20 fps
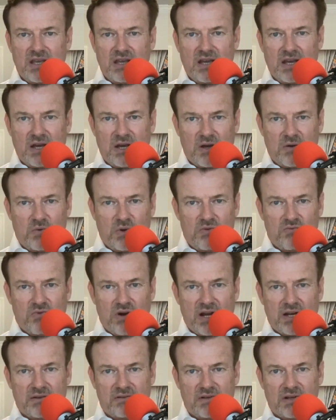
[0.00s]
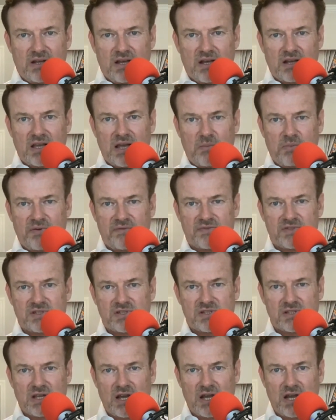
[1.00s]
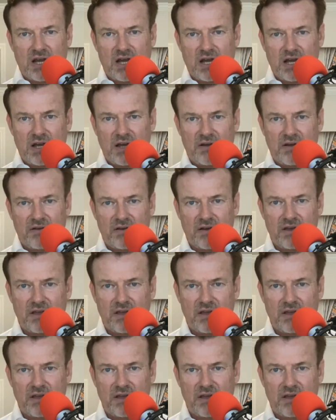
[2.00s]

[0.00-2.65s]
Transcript: Uh, we run a couple of uh, uh,